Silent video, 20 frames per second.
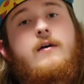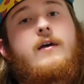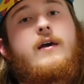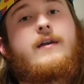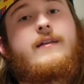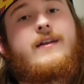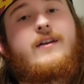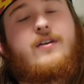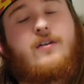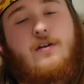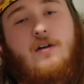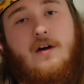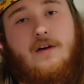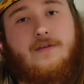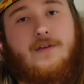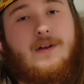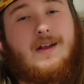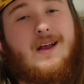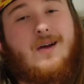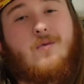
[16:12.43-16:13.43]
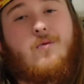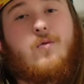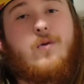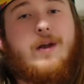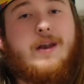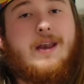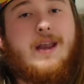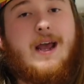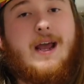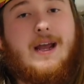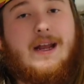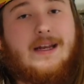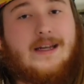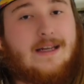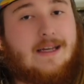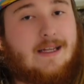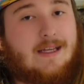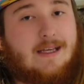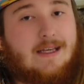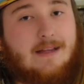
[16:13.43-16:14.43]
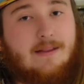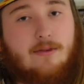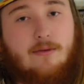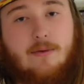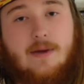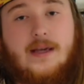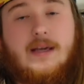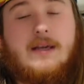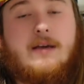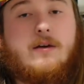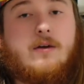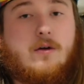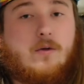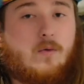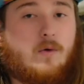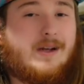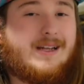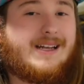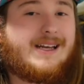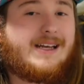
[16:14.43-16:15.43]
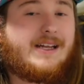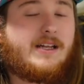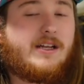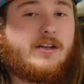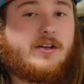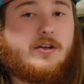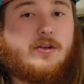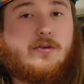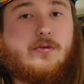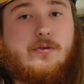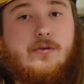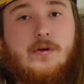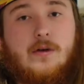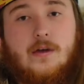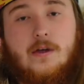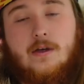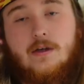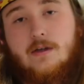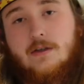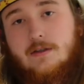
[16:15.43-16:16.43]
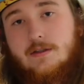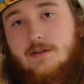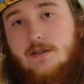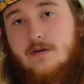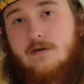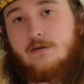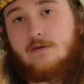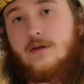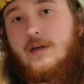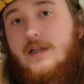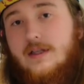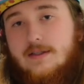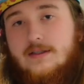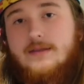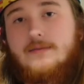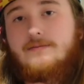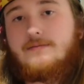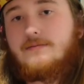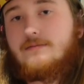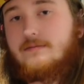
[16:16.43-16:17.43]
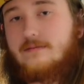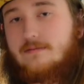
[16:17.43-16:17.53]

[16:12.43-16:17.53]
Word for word: and they turn off at like one ninety-three or one ninety-two. So it's